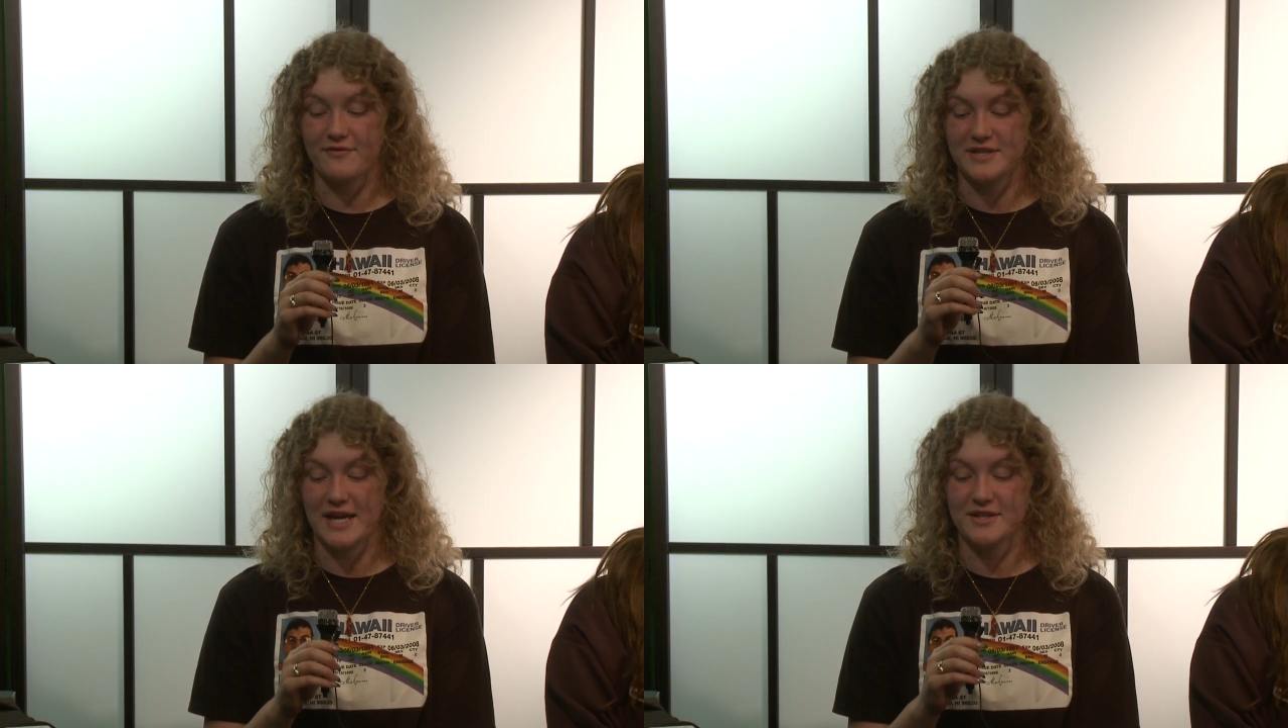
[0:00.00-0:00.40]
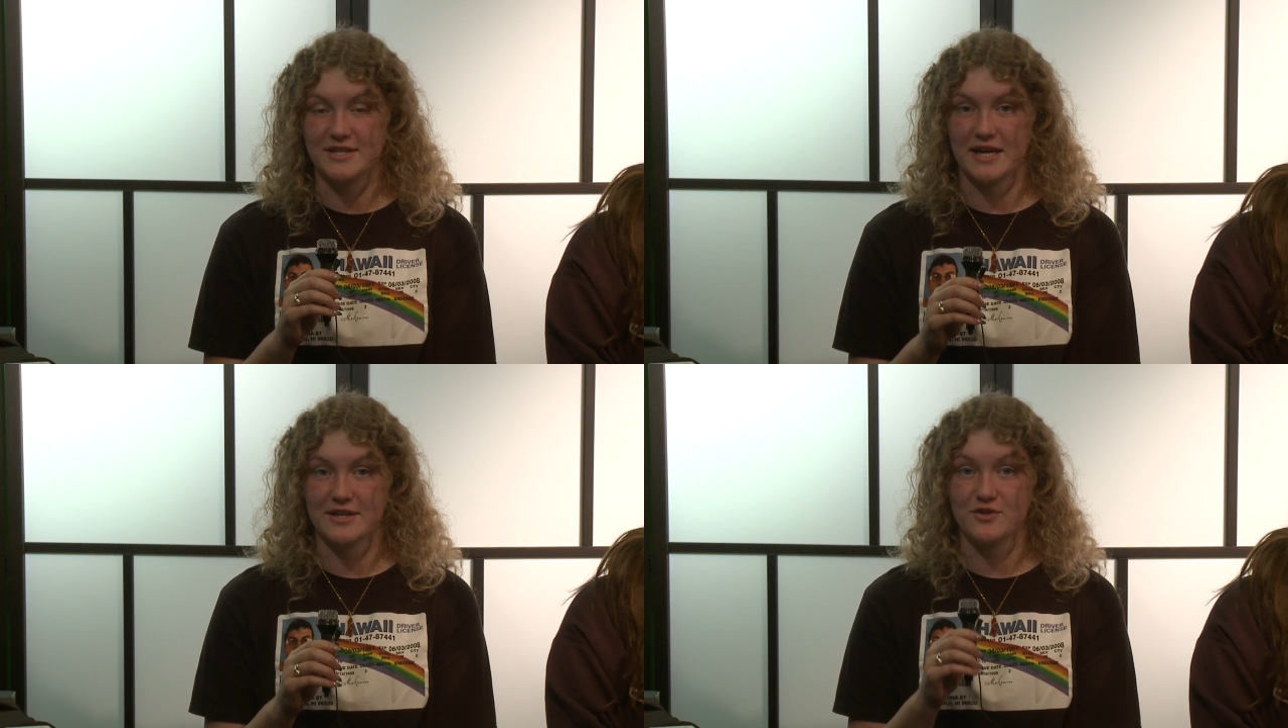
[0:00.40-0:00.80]
to get
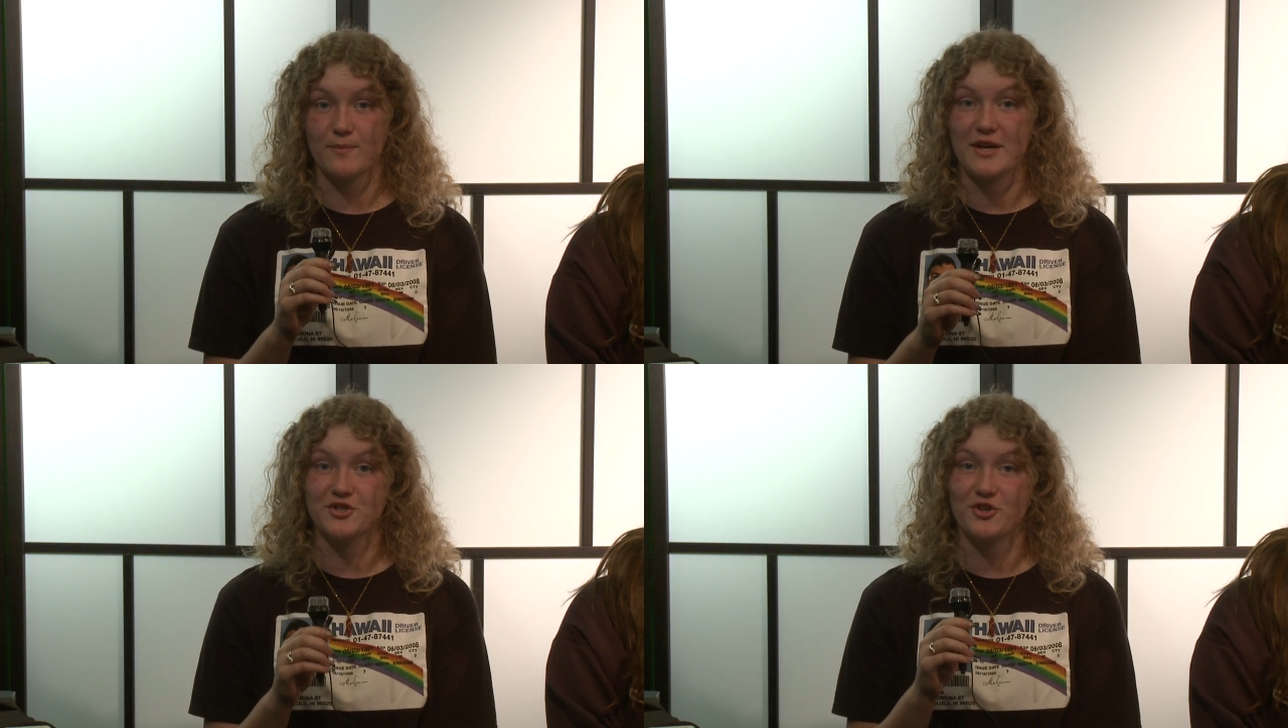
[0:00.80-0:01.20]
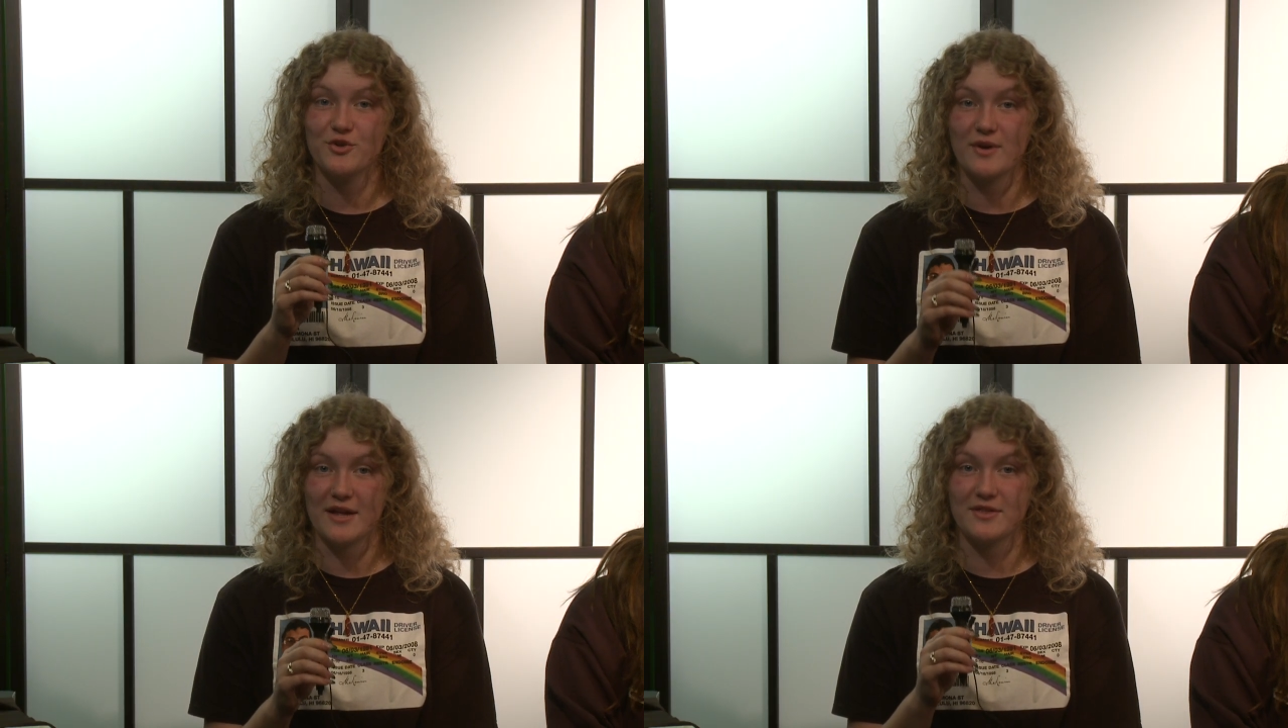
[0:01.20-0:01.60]
tickets, so make sure you
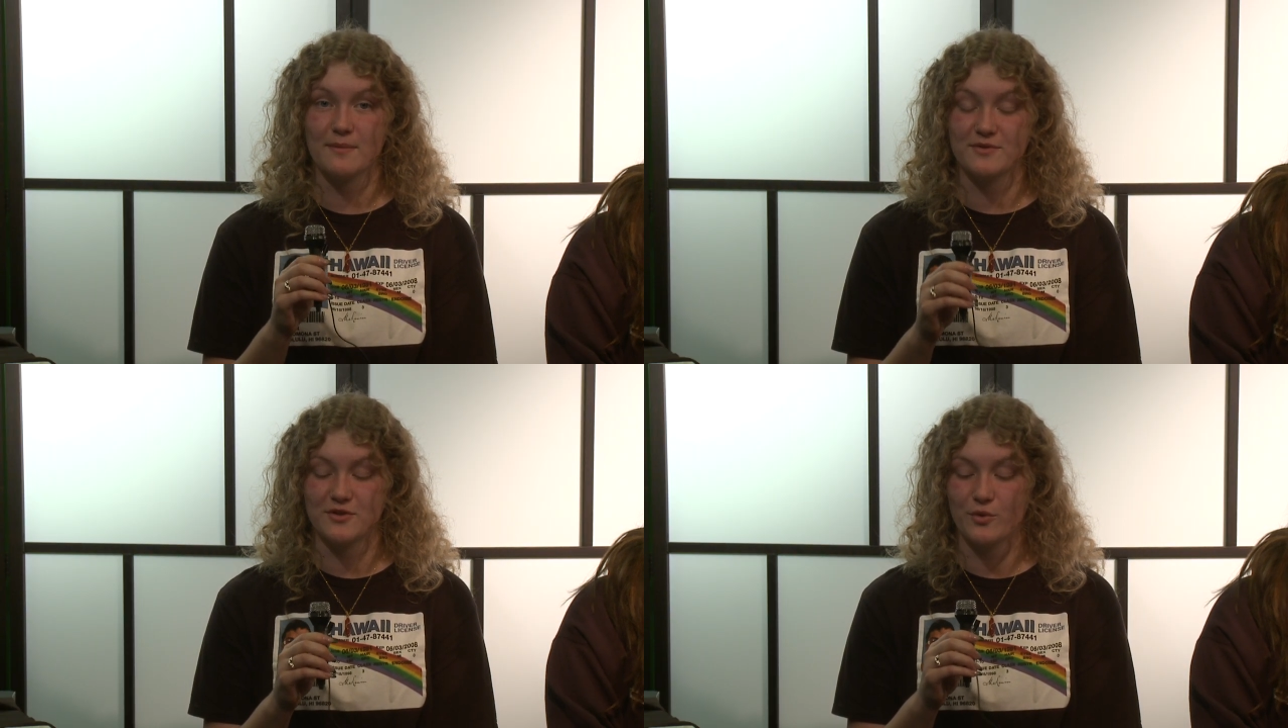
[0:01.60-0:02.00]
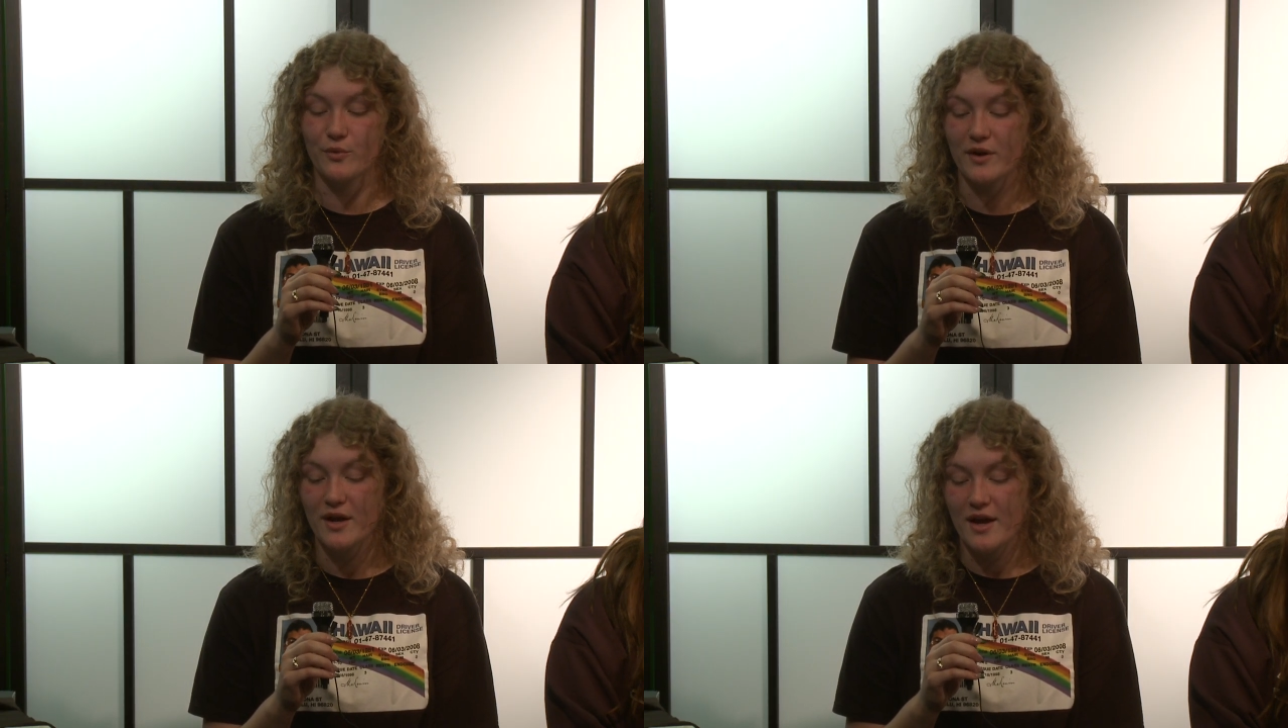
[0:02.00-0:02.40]
get them soon.